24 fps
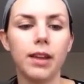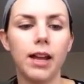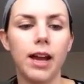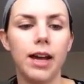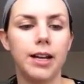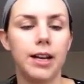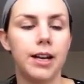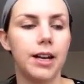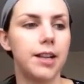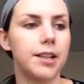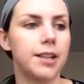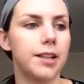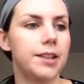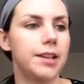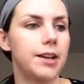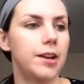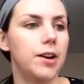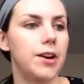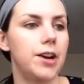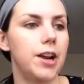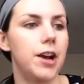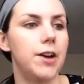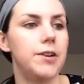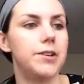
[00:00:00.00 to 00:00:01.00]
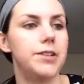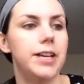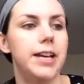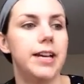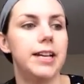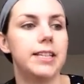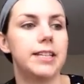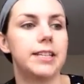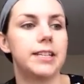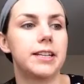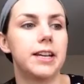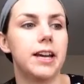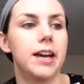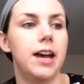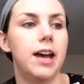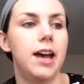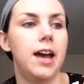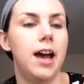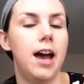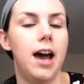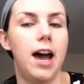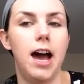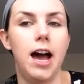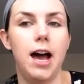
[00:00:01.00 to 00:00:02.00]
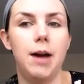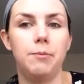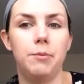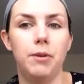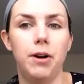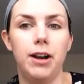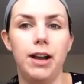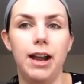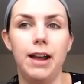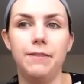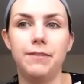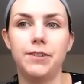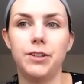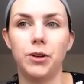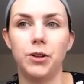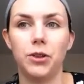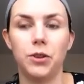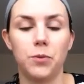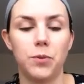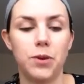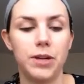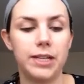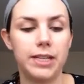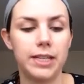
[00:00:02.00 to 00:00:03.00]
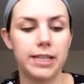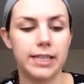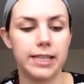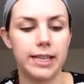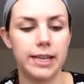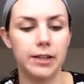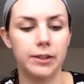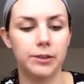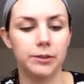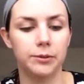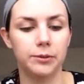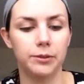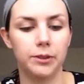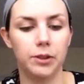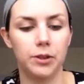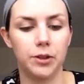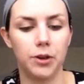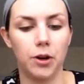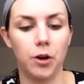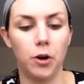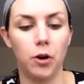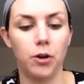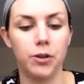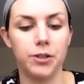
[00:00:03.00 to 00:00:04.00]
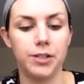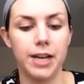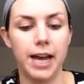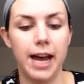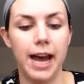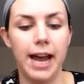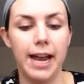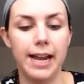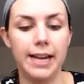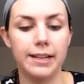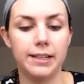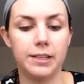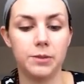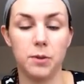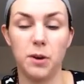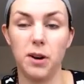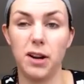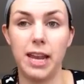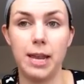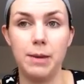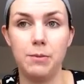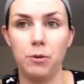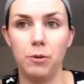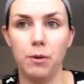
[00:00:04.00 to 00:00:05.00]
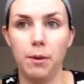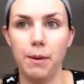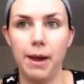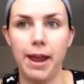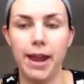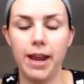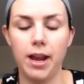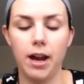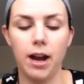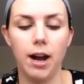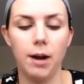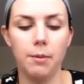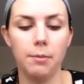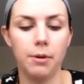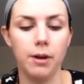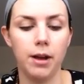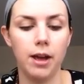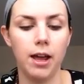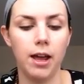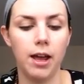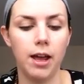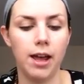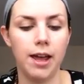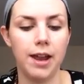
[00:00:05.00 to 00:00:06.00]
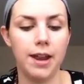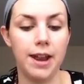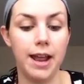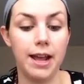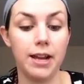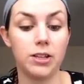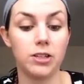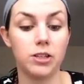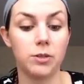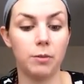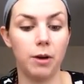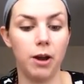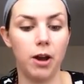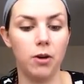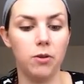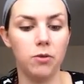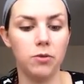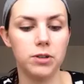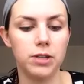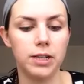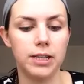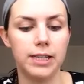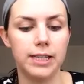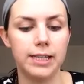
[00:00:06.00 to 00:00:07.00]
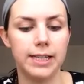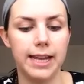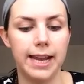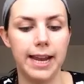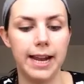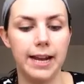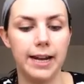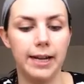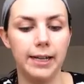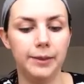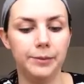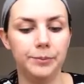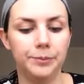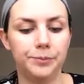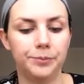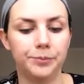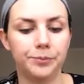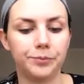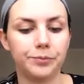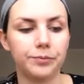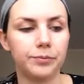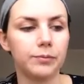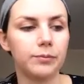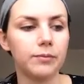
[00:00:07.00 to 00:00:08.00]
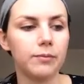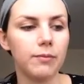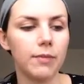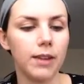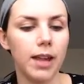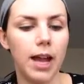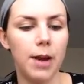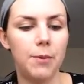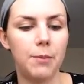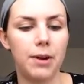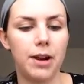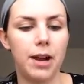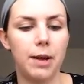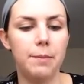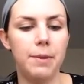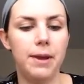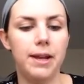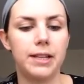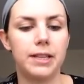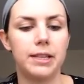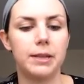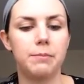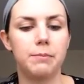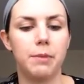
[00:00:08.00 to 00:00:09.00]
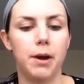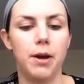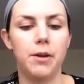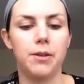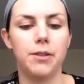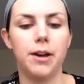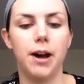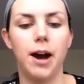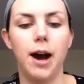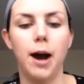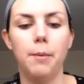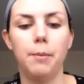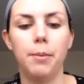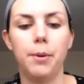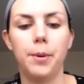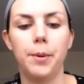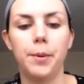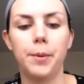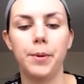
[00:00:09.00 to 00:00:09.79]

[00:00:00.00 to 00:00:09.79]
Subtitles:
And another thing I noticed, I left it on the windowsill on a hot day, it's where I keep all my makeup, next to my old concealer, and when I picked them both up,